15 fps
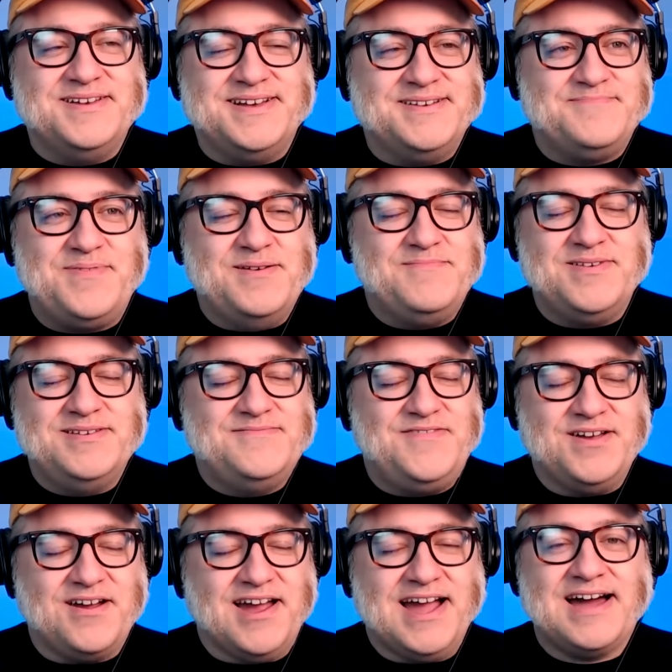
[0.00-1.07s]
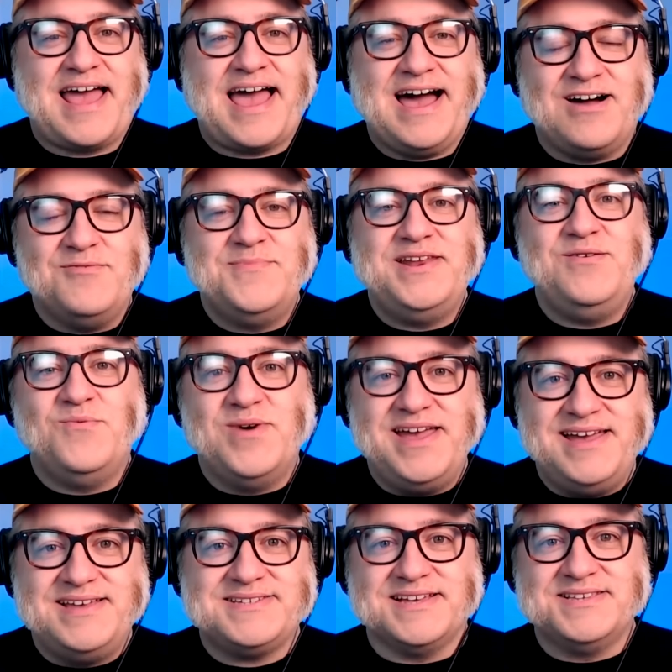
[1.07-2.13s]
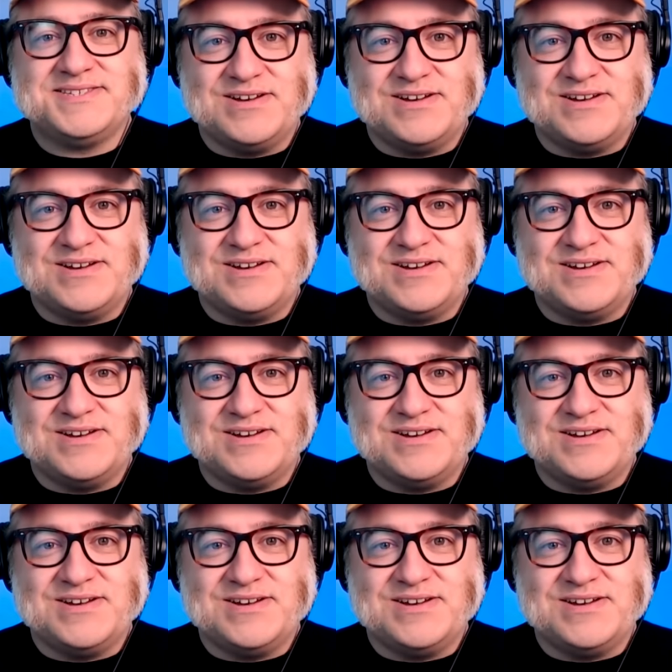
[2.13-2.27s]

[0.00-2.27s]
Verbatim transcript: uh, p figuring out how many ways can